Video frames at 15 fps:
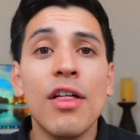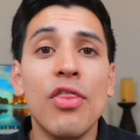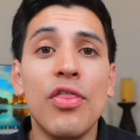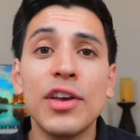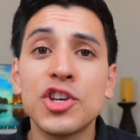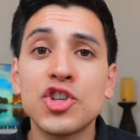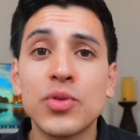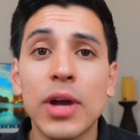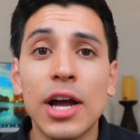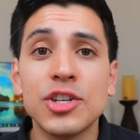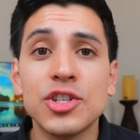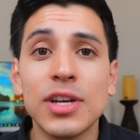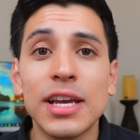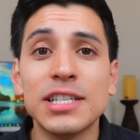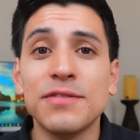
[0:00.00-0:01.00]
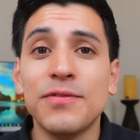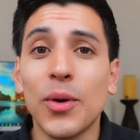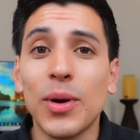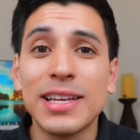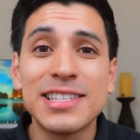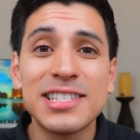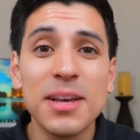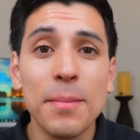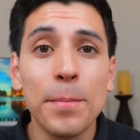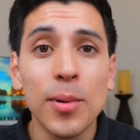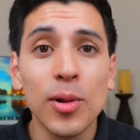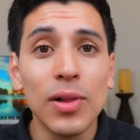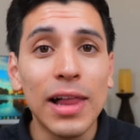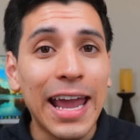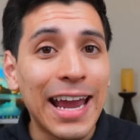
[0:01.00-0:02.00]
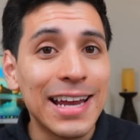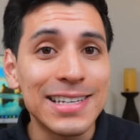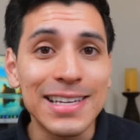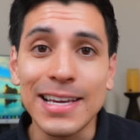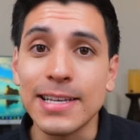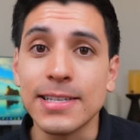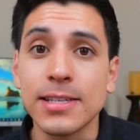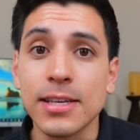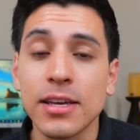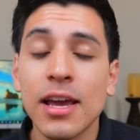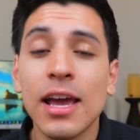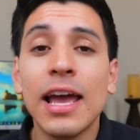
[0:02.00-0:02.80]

This strategy is very simple and easy.